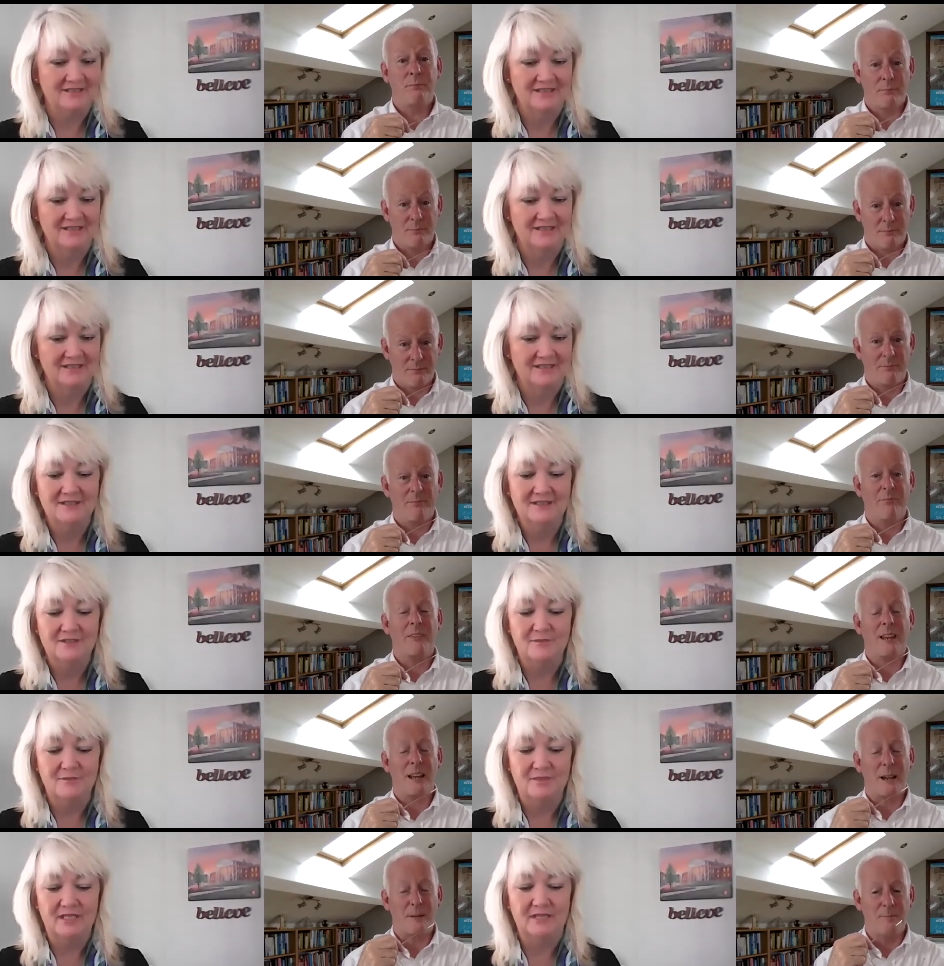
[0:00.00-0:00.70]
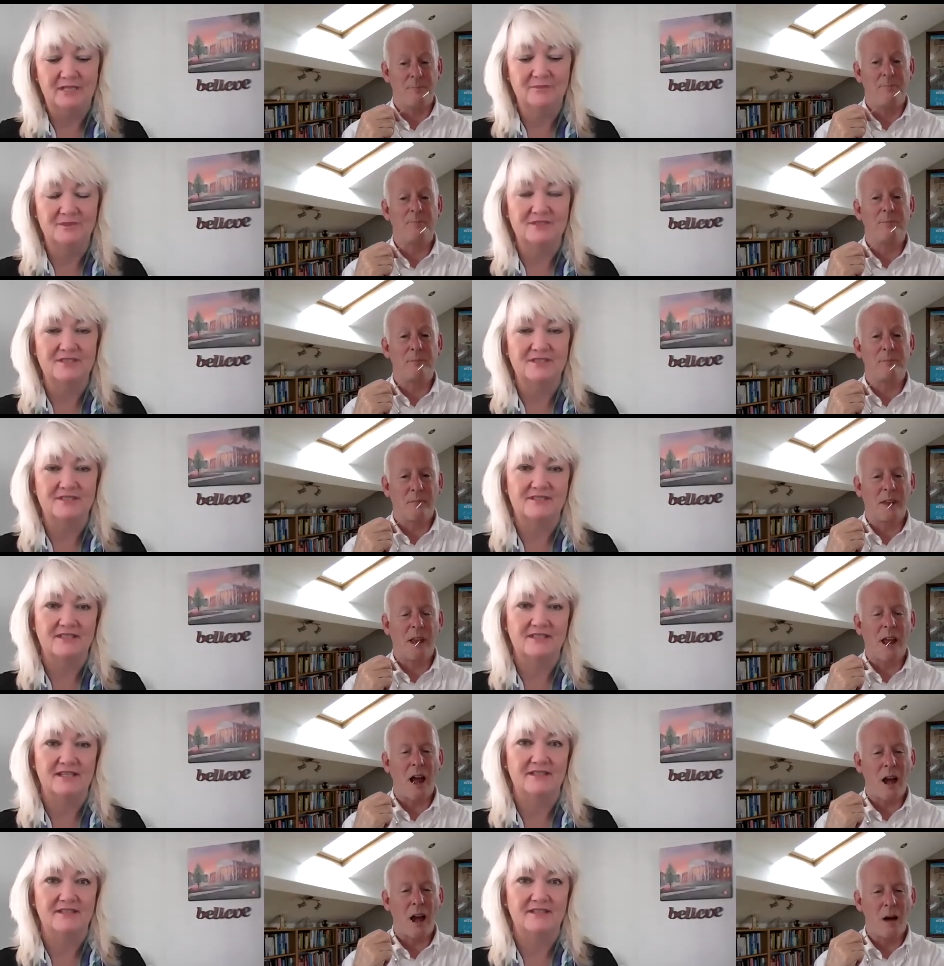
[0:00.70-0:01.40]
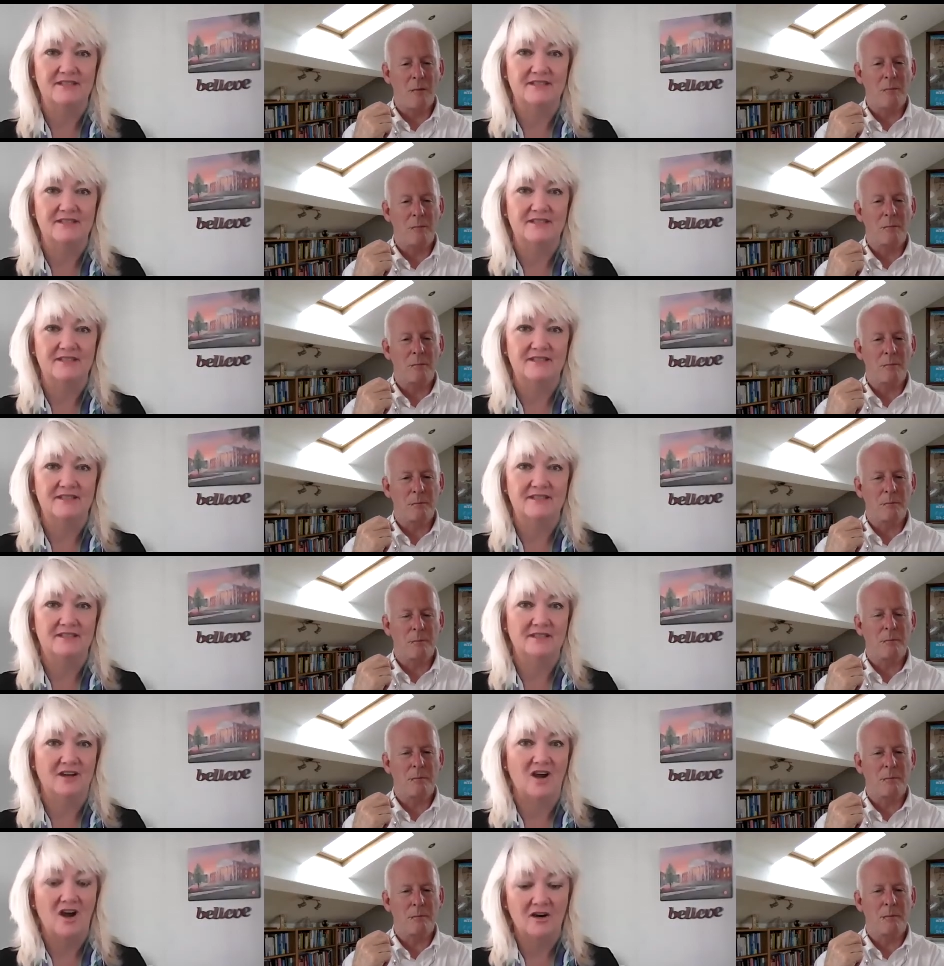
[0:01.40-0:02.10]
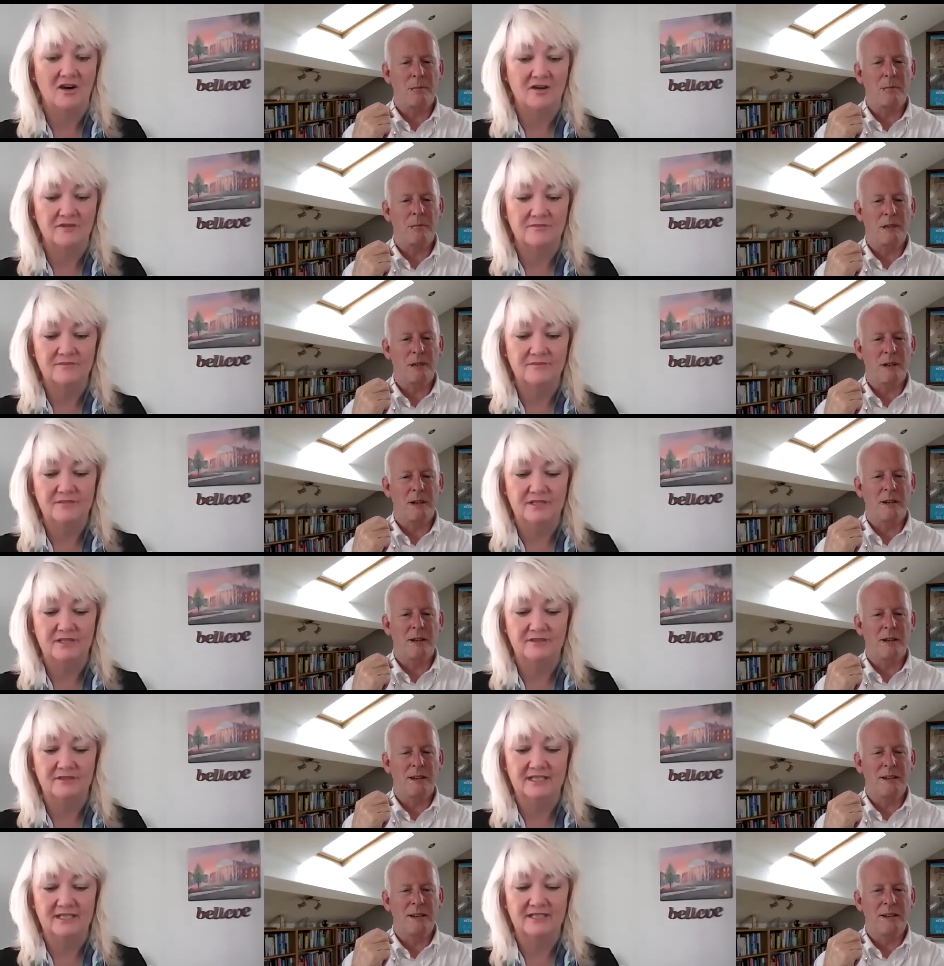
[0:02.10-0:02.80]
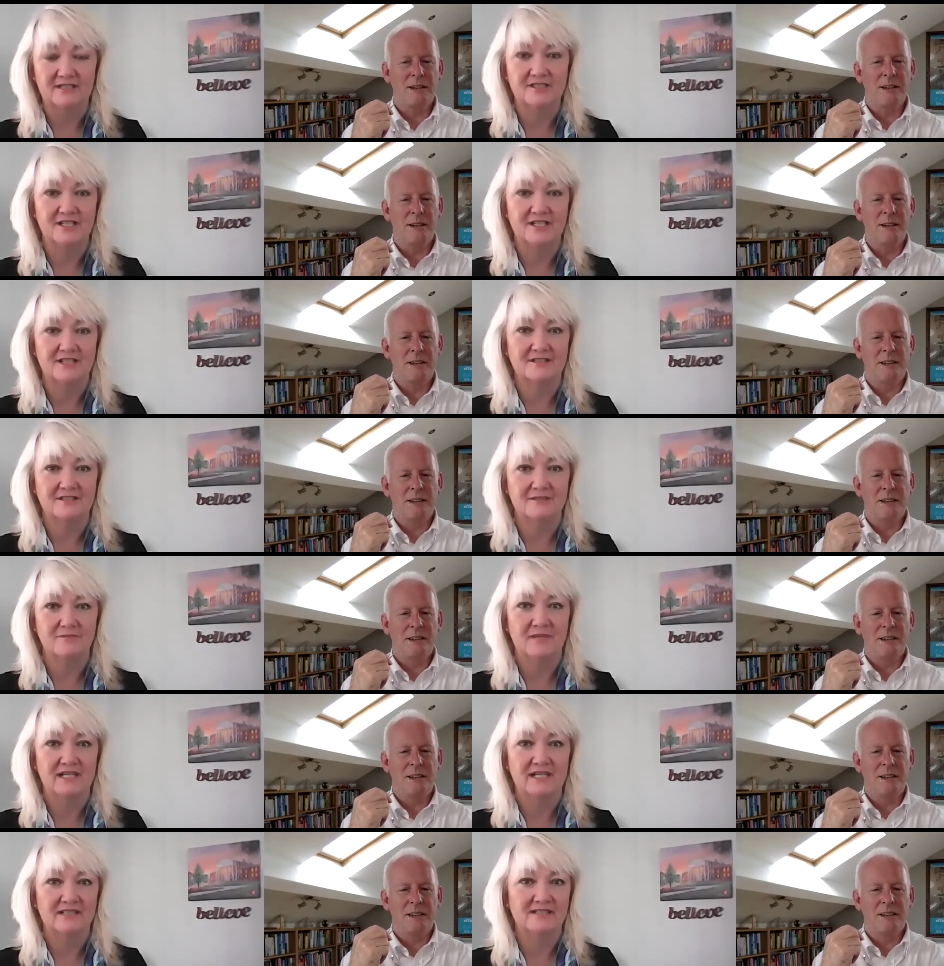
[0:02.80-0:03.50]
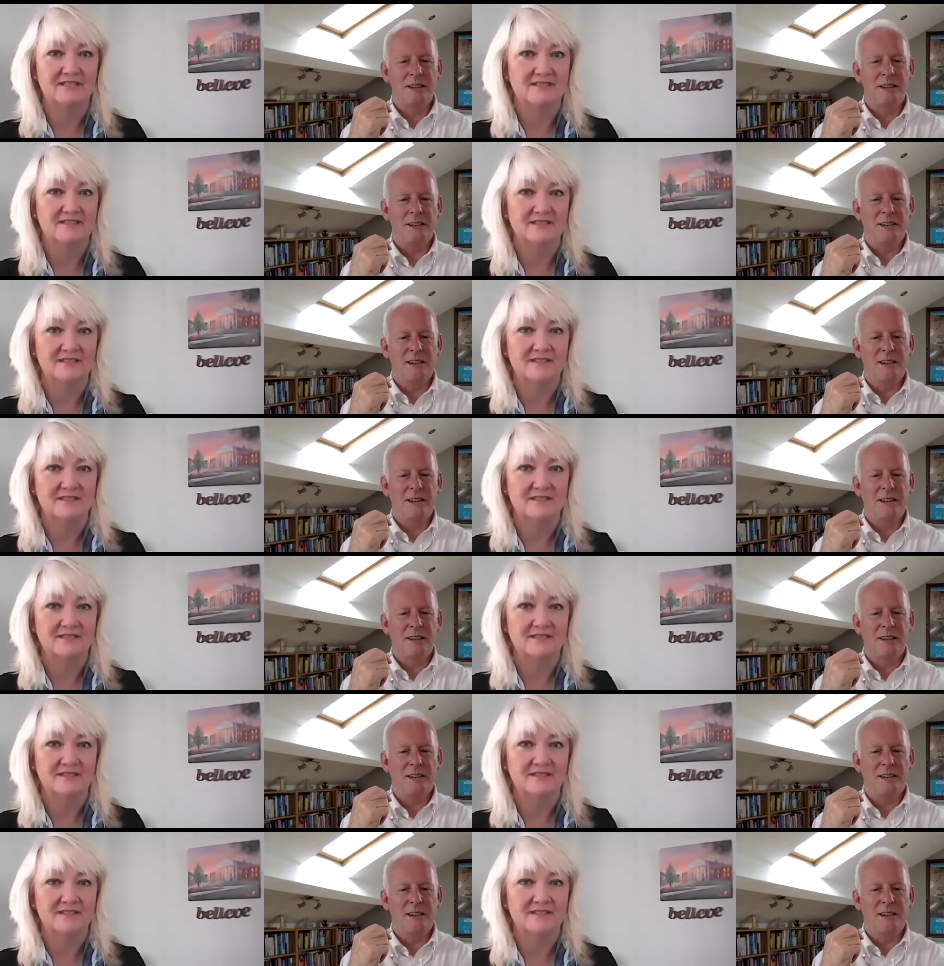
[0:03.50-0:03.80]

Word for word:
Speaker 1: to be able to say that. Are, you know, like a checks and balances type